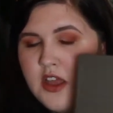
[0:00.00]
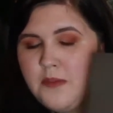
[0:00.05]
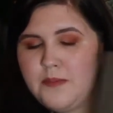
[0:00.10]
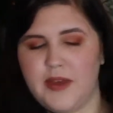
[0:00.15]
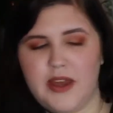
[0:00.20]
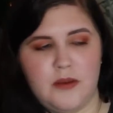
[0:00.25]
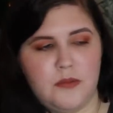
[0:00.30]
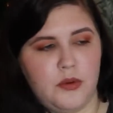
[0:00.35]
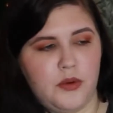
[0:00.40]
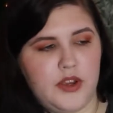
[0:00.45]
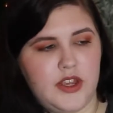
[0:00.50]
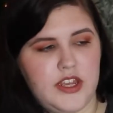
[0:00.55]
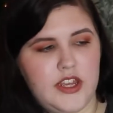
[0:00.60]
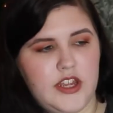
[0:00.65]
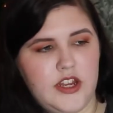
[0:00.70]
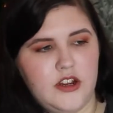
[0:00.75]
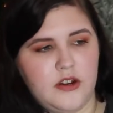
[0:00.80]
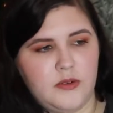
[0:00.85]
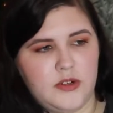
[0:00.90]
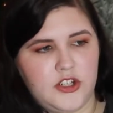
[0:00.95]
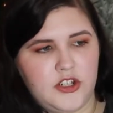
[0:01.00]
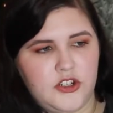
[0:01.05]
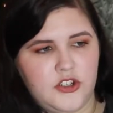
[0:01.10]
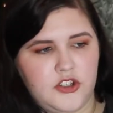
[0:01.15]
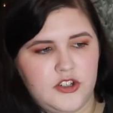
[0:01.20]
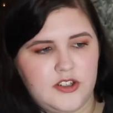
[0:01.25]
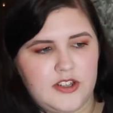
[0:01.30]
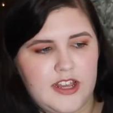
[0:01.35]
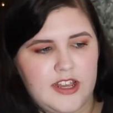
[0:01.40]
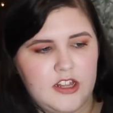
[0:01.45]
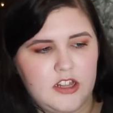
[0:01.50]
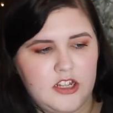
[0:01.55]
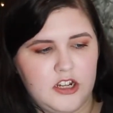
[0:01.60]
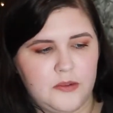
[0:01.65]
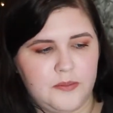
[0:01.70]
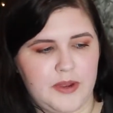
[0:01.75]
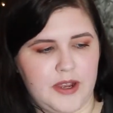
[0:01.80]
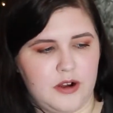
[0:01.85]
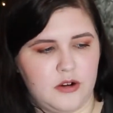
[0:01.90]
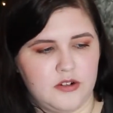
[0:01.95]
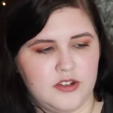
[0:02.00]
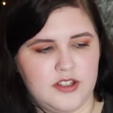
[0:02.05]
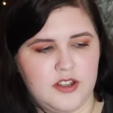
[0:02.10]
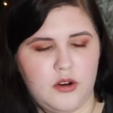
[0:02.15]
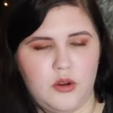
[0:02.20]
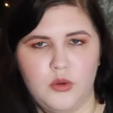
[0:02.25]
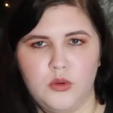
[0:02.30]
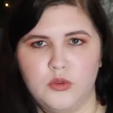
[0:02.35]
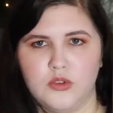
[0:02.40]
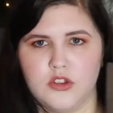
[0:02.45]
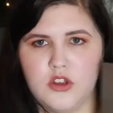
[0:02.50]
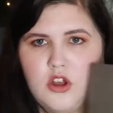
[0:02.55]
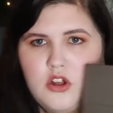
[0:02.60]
bad boy here, which is just a clear pouch that holds